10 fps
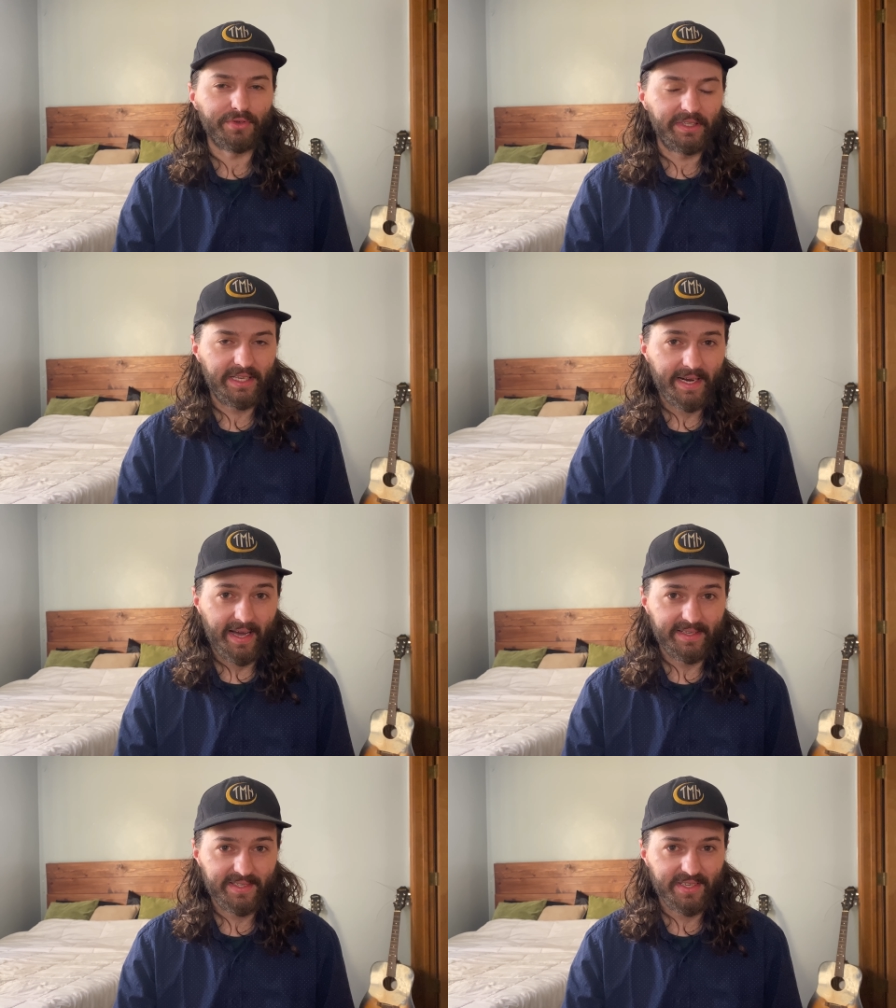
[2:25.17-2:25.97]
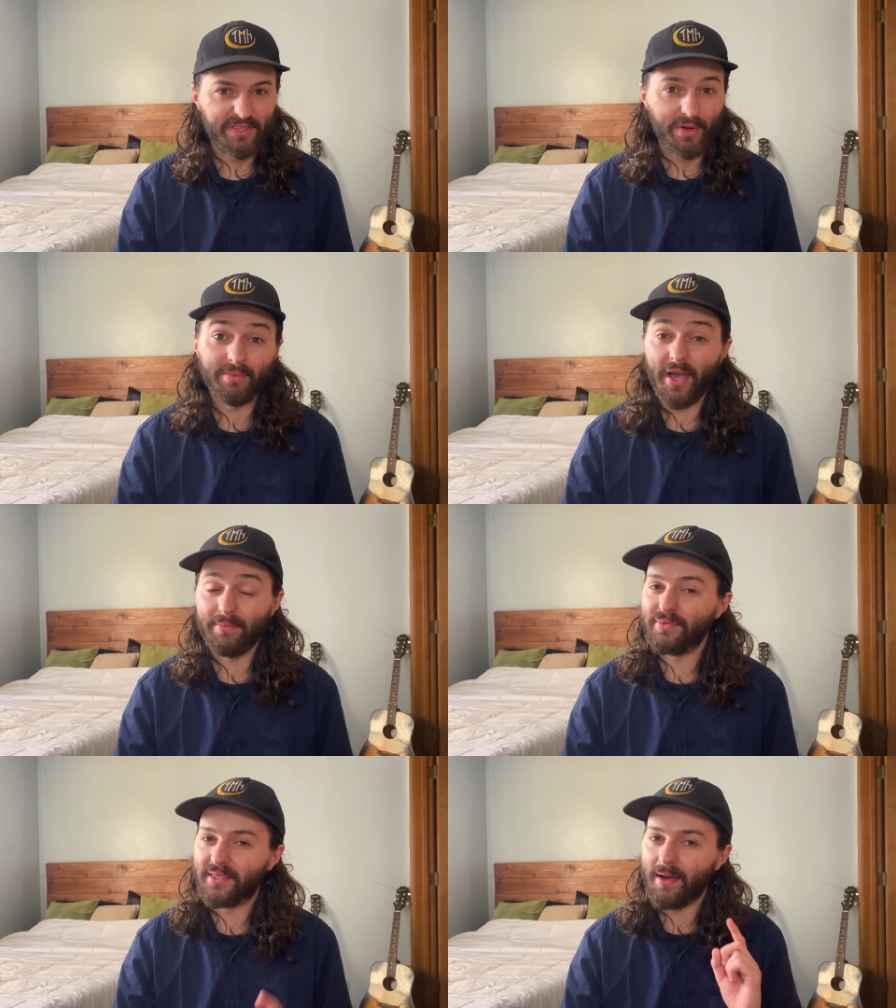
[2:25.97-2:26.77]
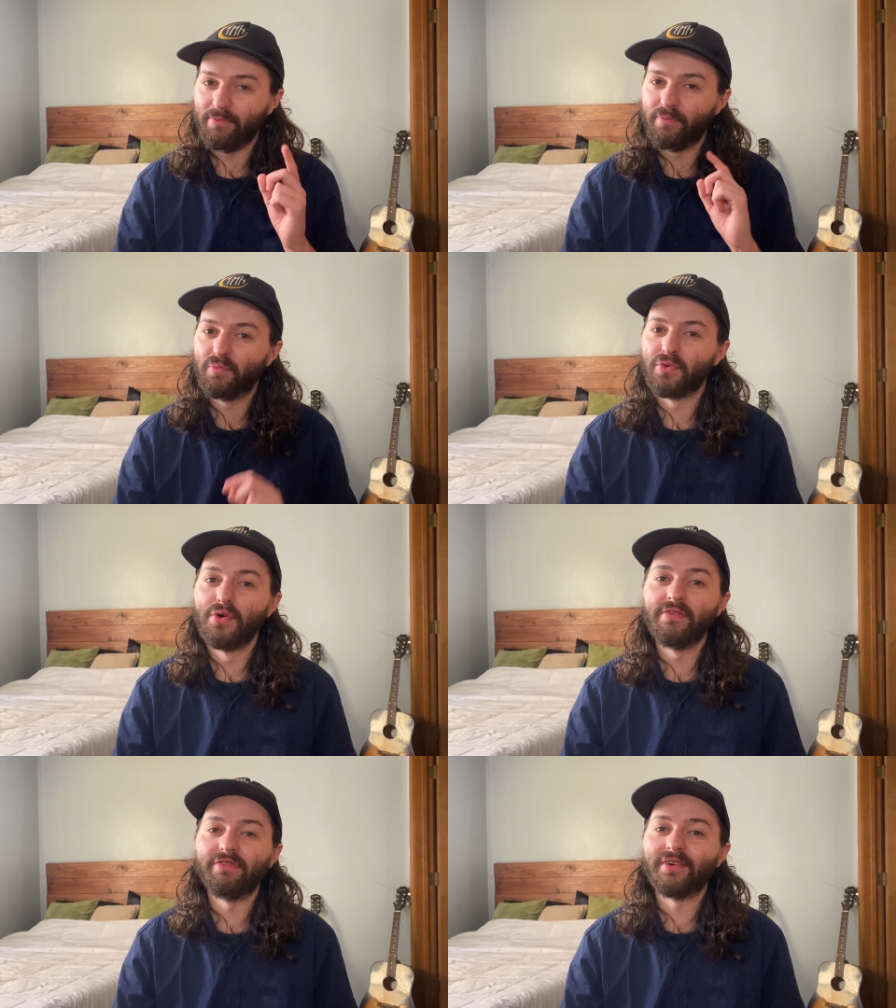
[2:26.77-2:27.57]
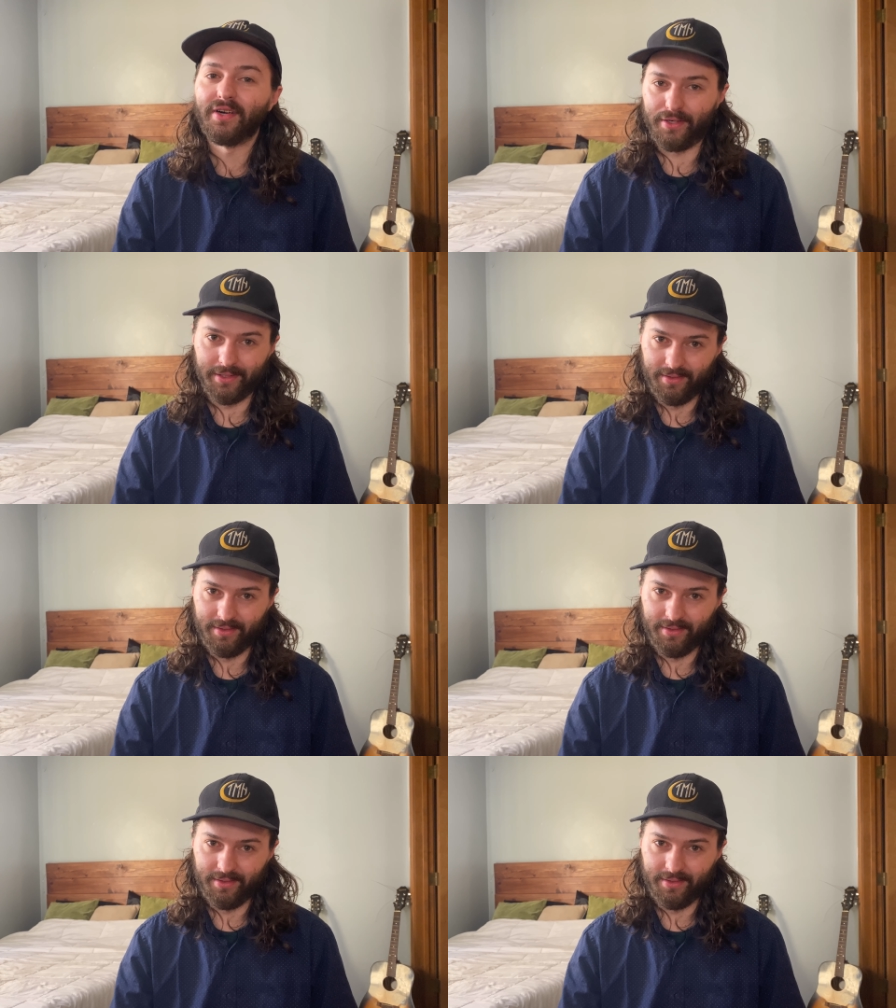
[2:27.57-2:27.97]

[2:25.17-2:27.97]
really nice, so I'm I'm, I'm rooting for her.